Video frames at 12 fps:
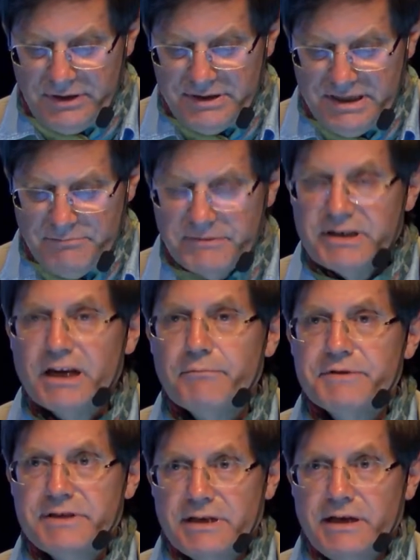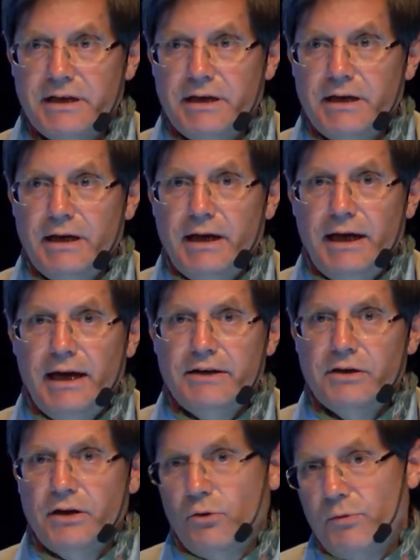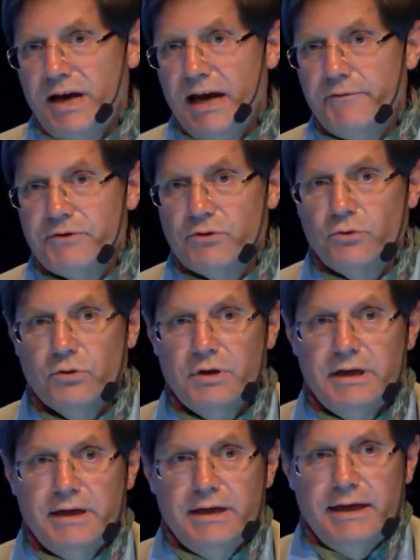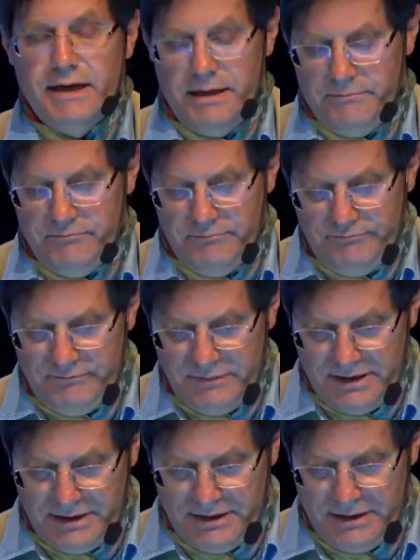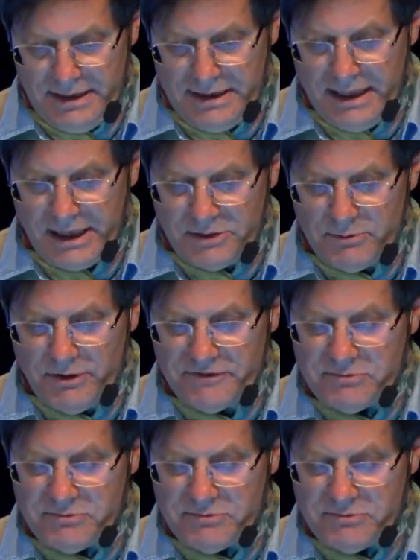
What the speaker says: symptoms. And you know, we have to enlargement of